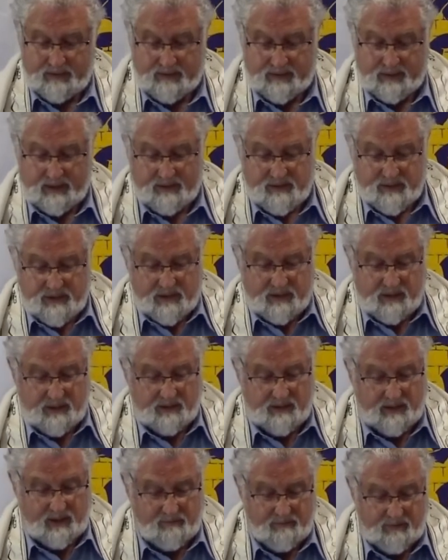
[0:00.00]
to consider
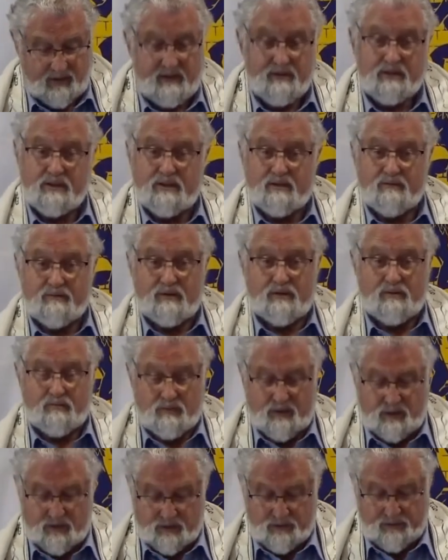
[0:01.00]
the events of his
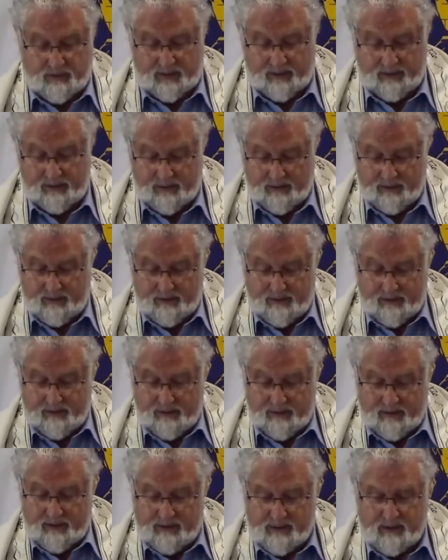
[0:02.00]
ministry,
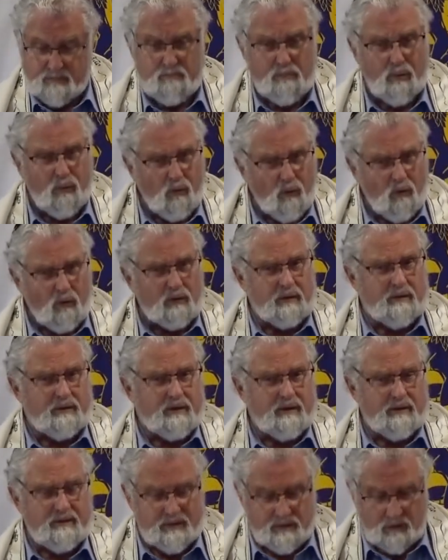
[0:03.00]
it is
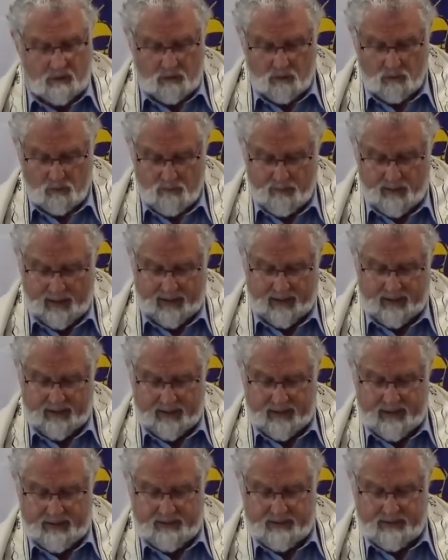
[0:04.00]
important to look back
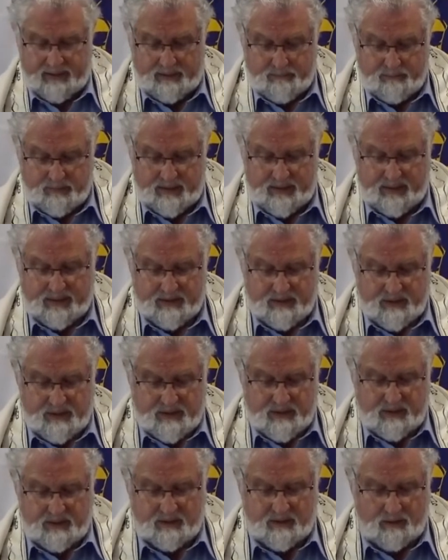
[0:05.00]
and deeply
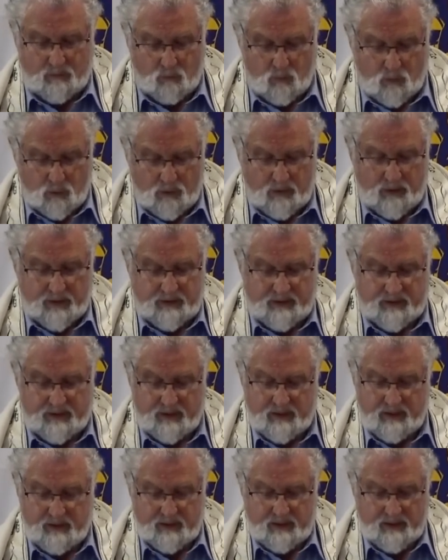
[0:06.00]
consider the words
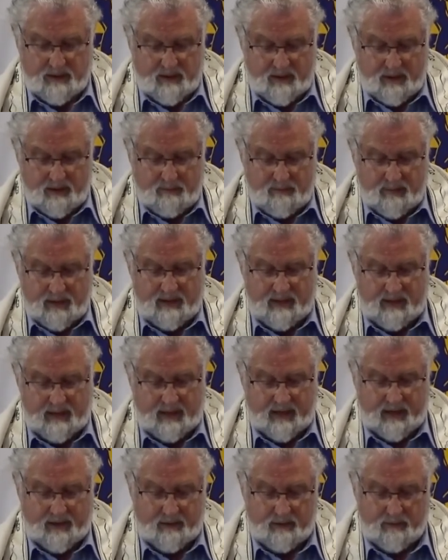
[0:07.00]
in
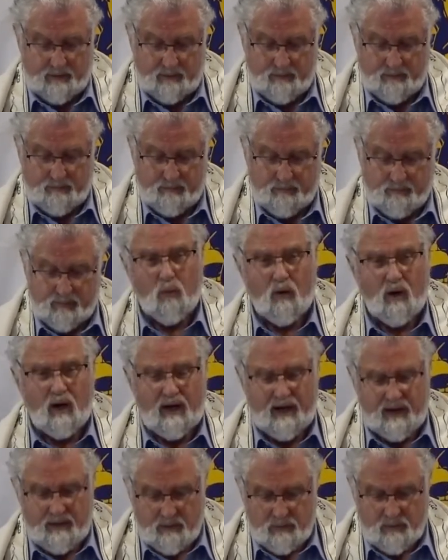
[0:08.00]
Mattityahu,
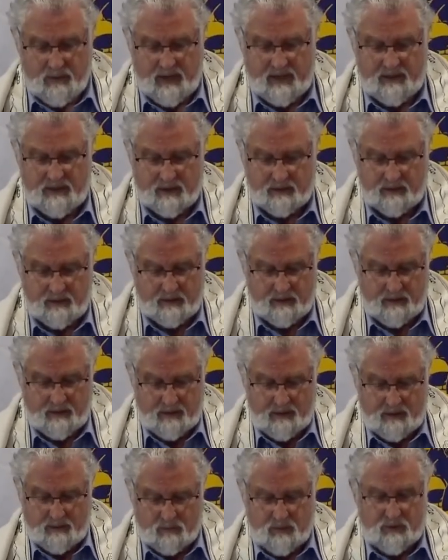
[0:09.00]
why the region
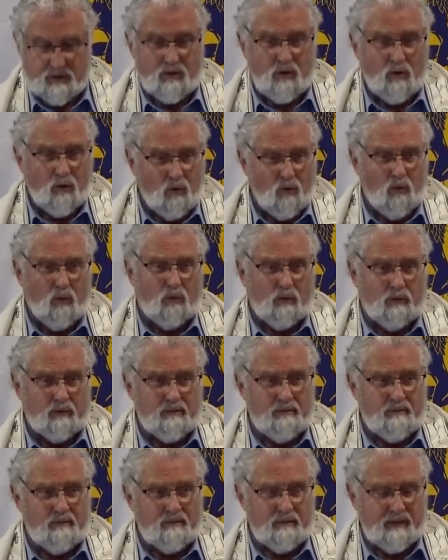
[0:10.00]
was called
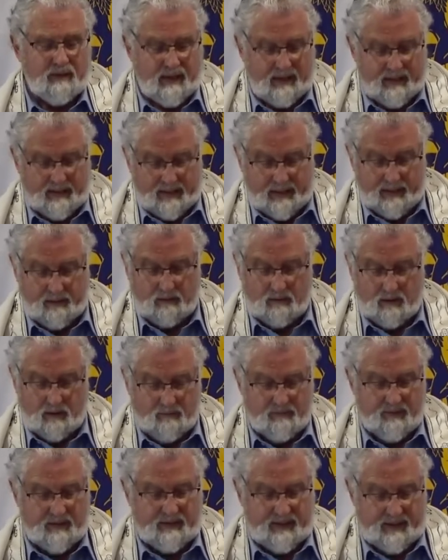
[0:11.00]
the Galil
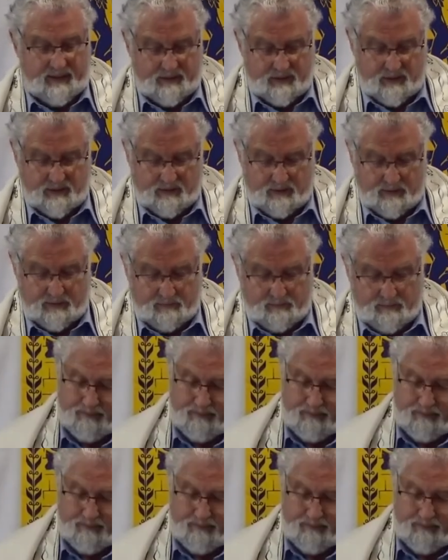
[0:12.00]
of the nations.